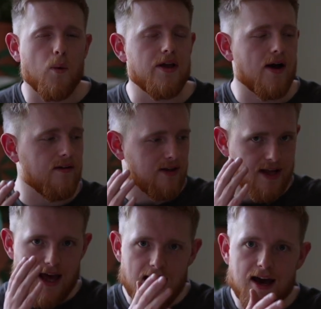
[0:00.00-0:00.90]
where you have
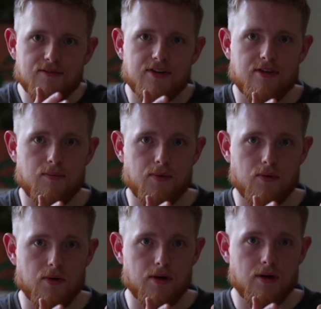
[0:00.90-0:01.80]
like avid
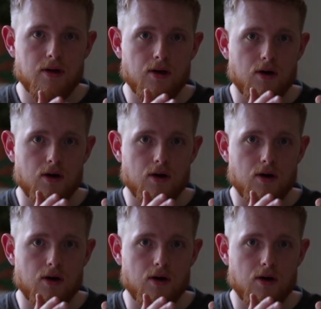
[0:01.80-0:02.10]
support